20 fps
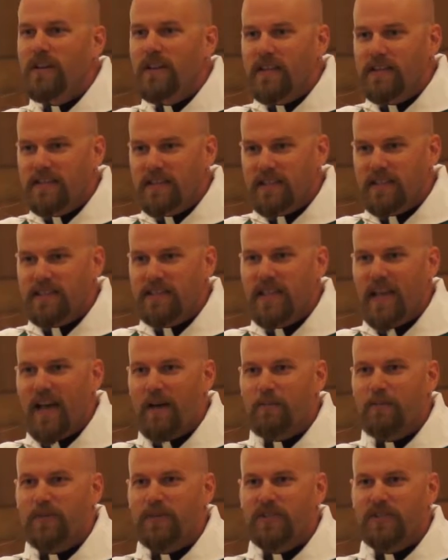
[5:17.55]
that's
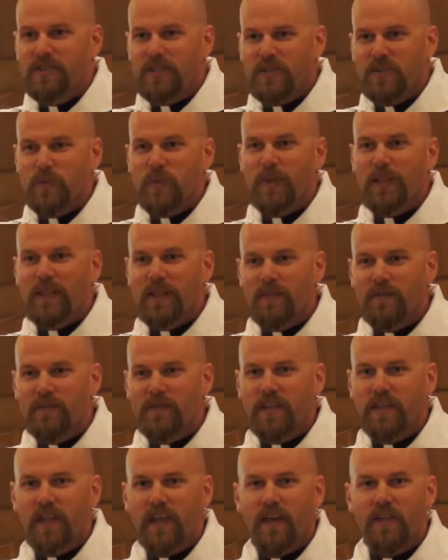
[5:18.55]
established as we live
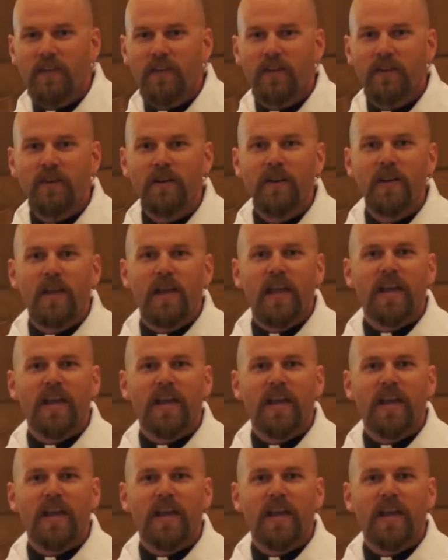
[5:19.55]
together,